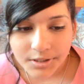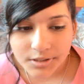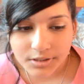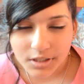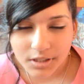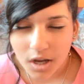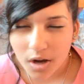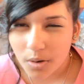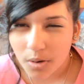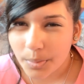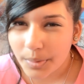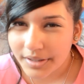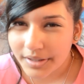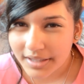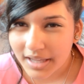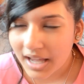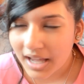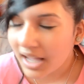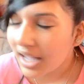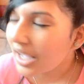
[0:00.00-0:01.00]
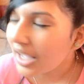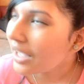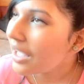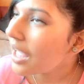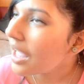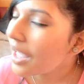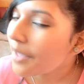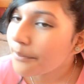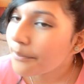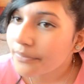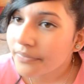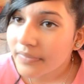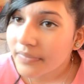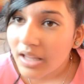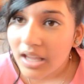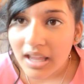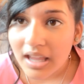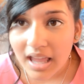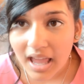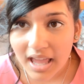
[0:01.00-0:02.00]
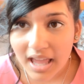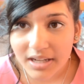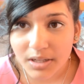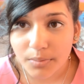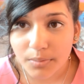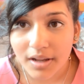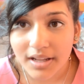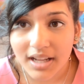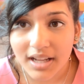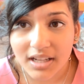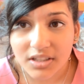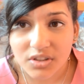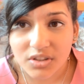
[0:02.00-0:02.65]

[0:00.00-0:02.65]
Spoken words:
So yeah, anyway,